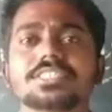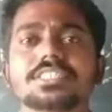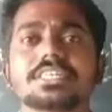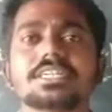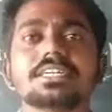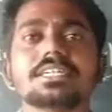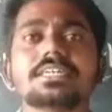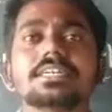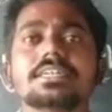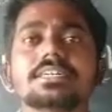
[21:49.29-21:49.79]

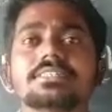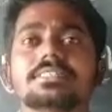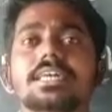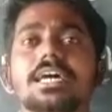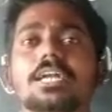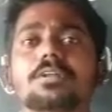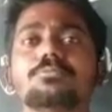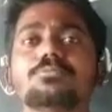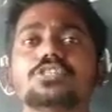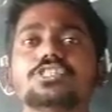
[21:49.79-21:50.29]
the
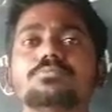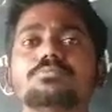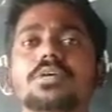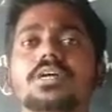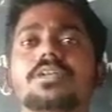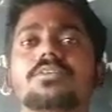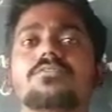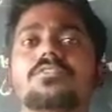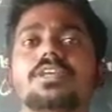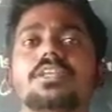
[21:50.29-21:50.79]

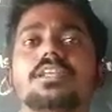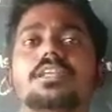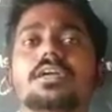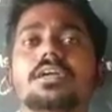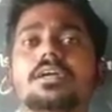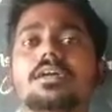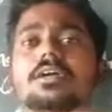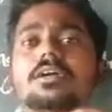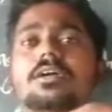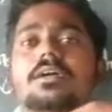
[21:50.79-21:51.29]
atmosphere will
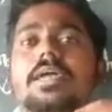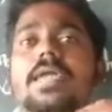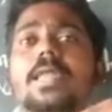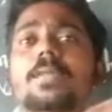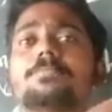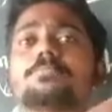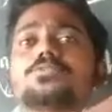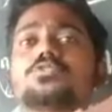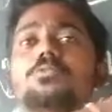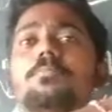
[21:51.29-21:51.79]

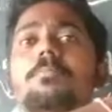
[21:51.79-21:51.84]
help to